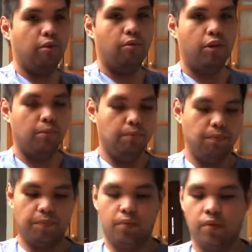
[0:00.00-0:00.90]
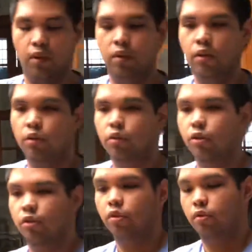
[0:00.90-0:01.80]
rub.
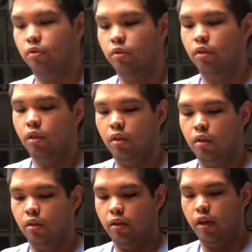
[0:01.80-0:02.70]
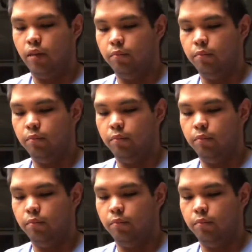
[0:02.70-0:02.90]
So like